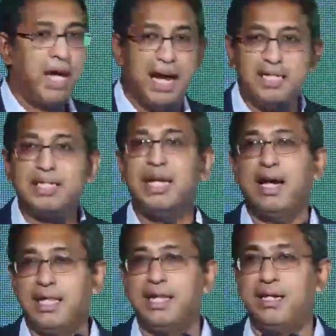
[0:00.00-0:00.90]
I see
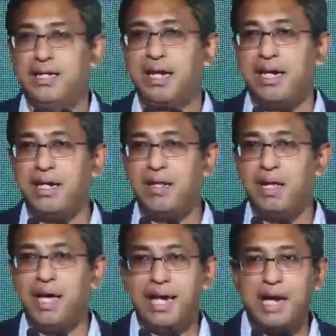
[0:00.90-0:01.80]
light at the end of the tunnel.
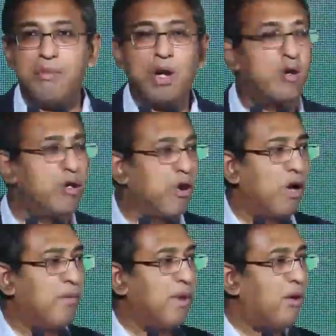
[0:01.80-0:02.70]
And I'm not going to
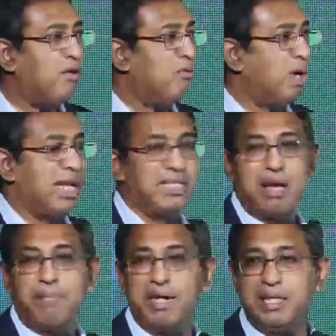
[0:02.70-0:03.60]
talk about what has
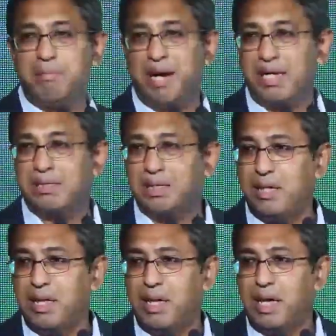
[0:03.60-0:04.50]
happened in the past.
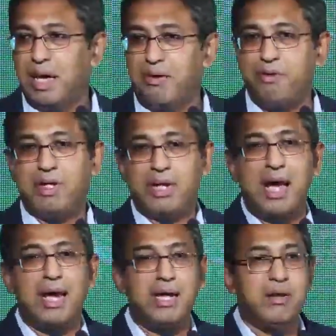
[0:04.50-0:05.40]
We are
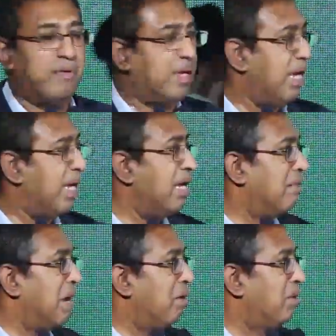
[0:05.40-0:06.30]
tired of hearing
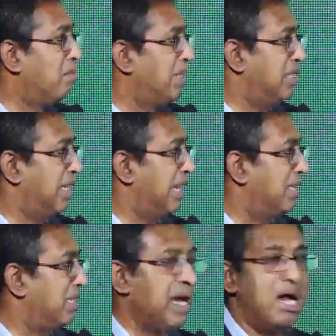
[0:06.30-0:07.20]
about
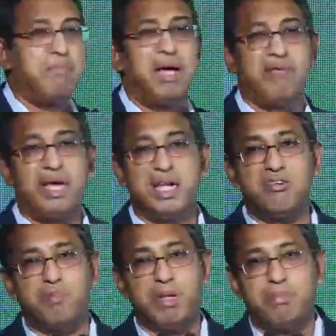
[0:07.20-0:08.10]
mistakes done by
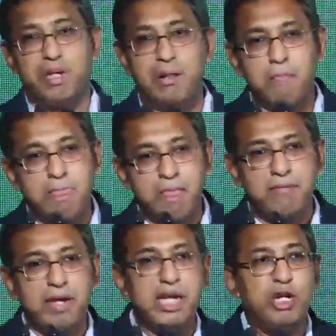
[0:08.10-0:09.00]
various people.
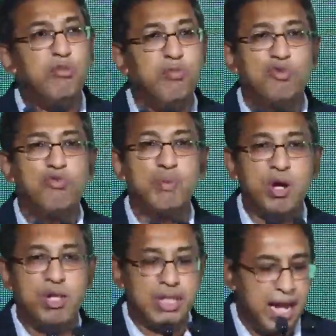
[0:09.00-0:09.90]
We need to move
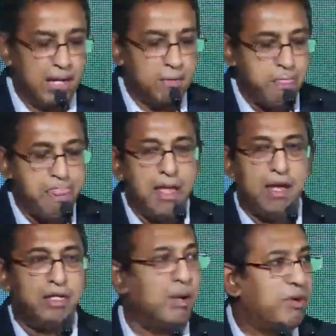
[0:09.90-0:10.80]
beyond that.
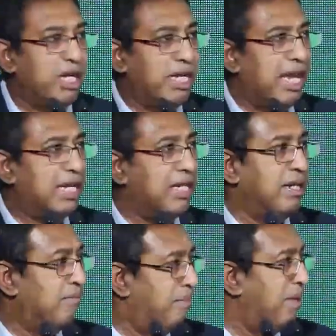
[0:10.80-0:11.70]
So I'm going to
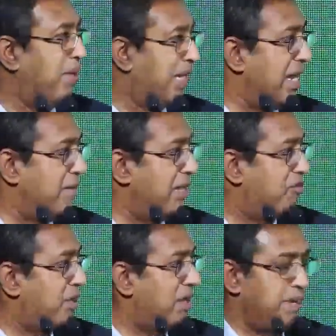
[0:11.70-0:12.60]
take maybe 10 minutes,
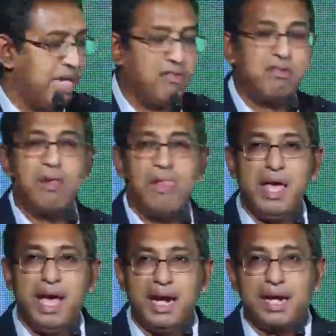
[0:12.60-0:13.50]
12 minutes
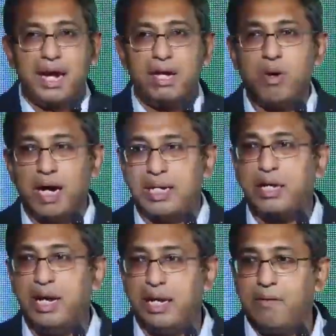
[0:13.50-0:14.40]
and try to
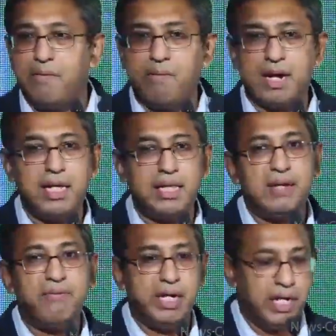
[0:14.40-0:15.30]
articulate what I
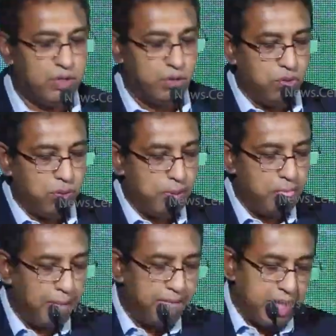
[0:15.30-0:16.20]
think we need to do.
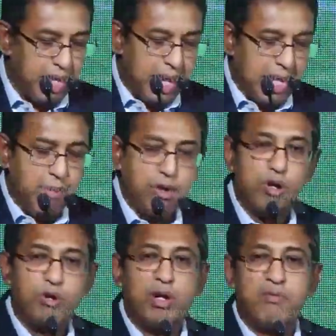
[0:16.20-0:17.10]
And I'm going
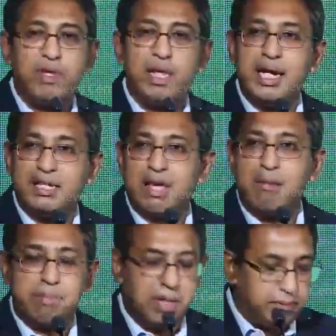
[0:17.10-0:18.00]
to do it with an
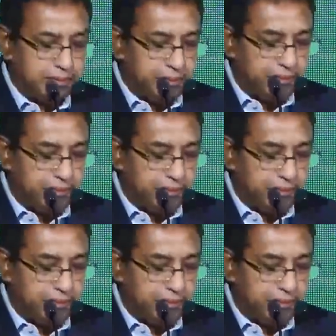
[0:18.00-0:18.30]
example.